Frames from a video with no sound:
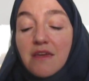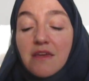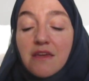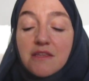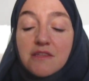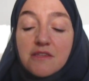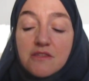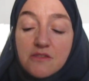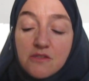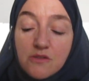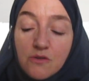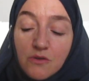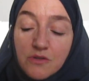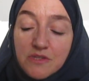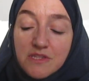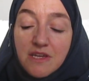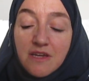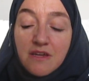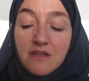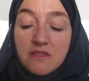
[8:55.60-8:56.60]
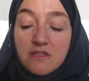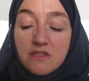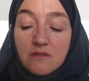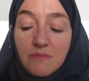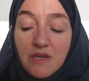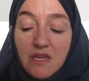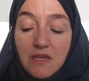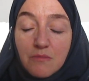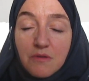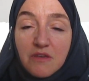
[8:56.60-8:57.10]
It is your turn to
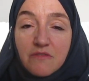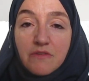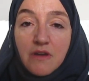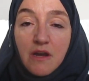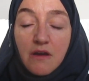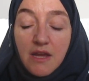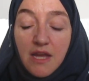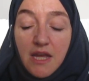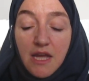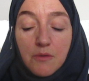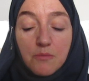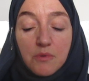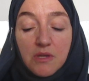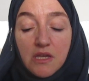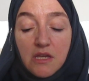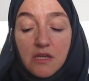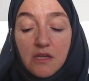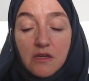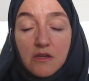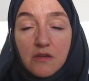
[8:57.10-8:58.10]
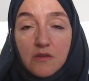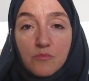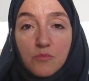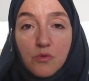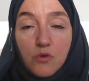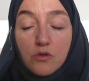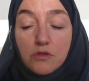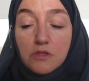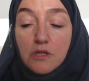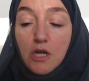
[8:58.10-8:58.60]
make me very happy,
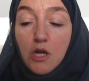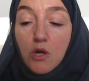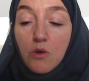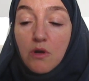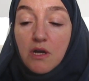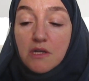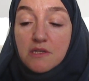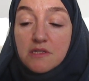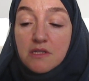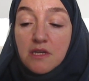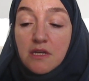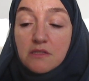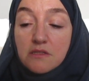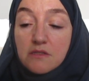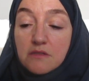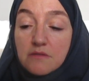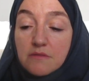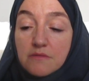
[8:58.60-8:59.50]
Paul Lacroix said.